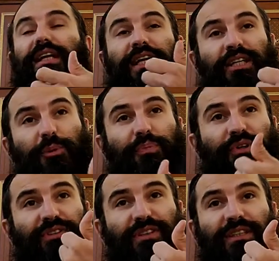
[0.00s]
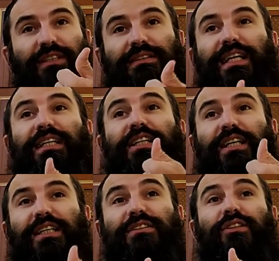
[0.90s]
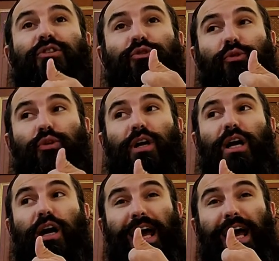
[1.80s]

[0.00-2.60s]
in a person that he has to do